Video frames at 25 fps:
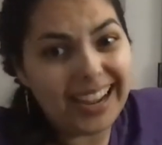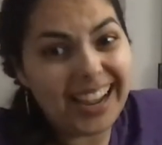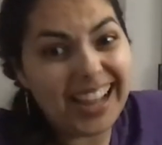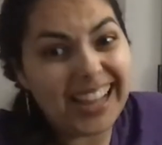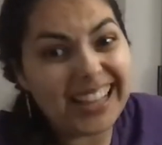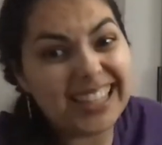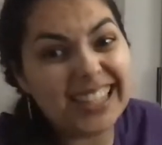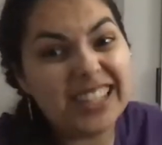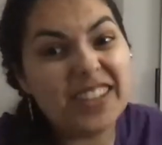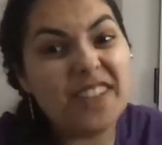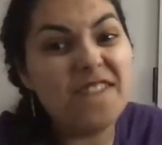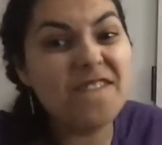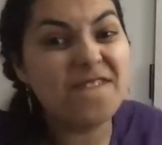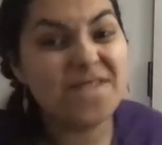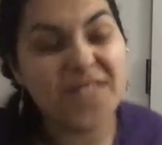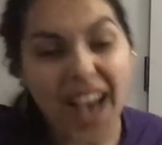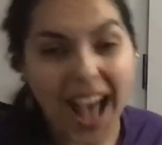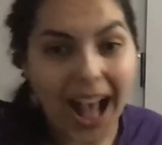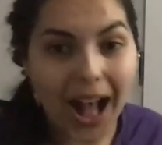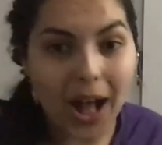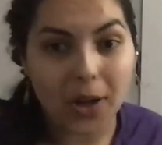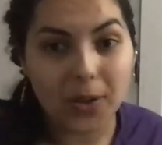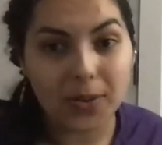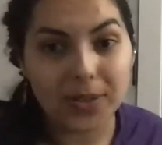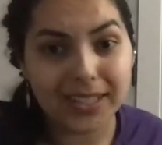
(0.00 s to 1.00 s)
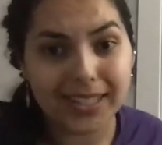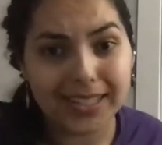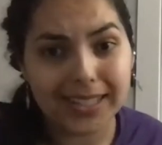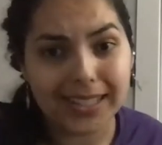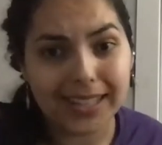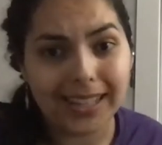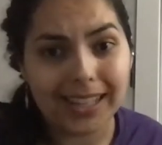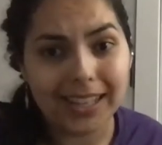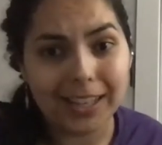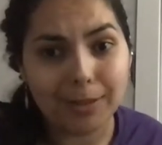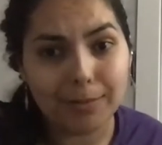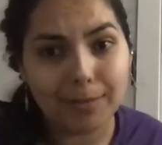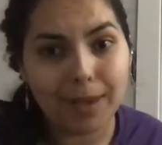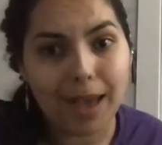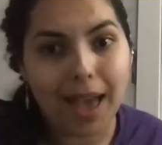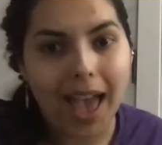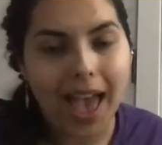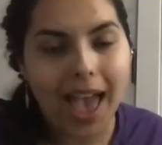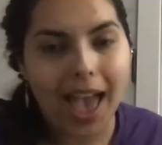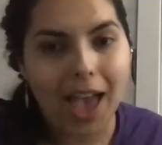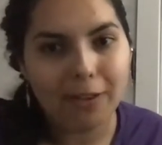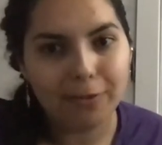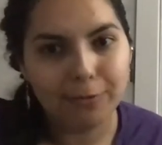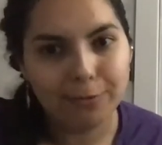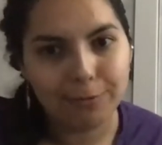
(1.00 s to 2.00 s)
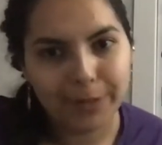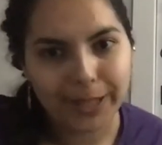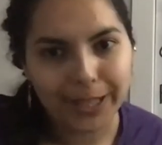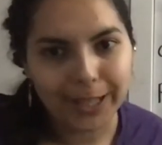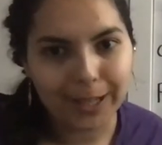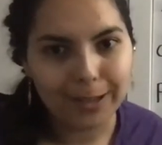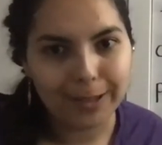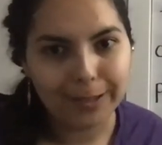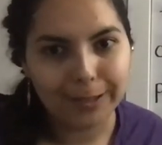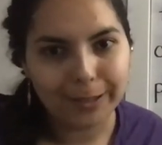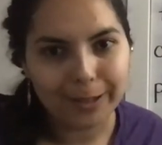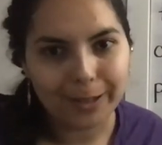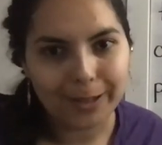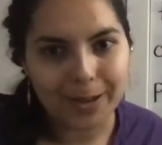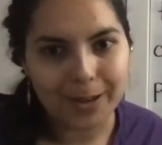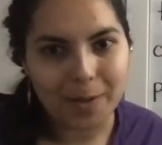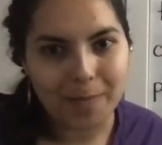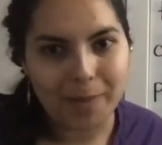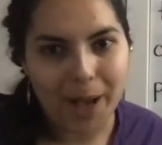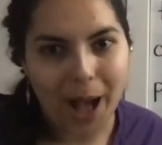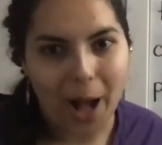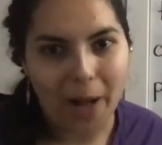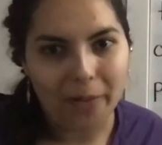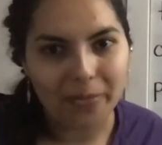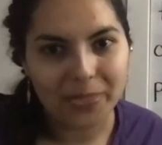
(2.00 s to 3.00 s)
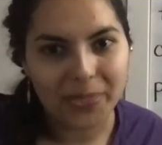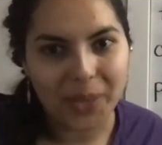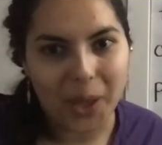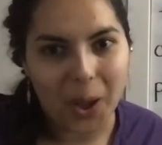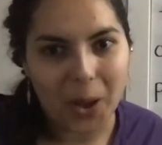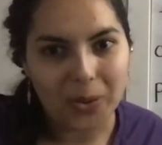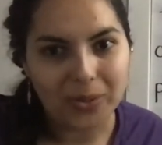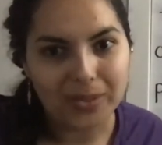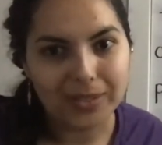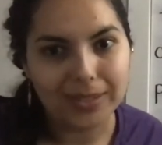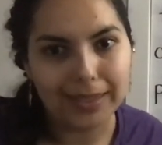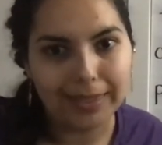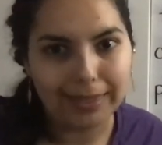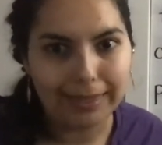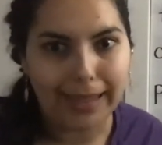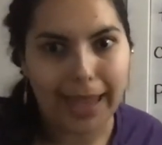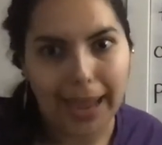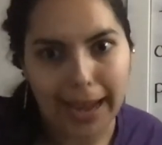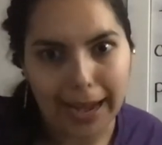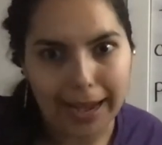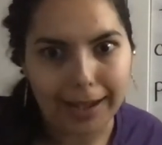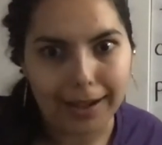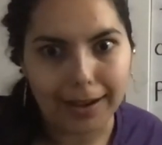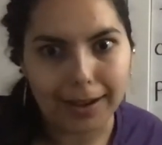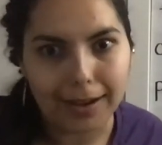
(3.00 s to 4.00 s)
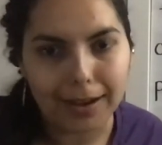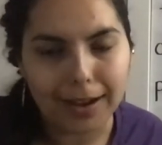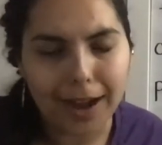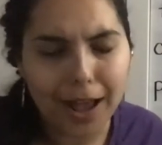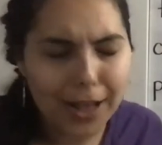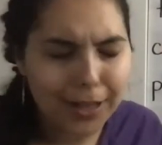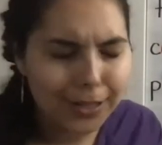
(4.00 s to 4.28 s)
It's a vowel team, and we'll learn about those later.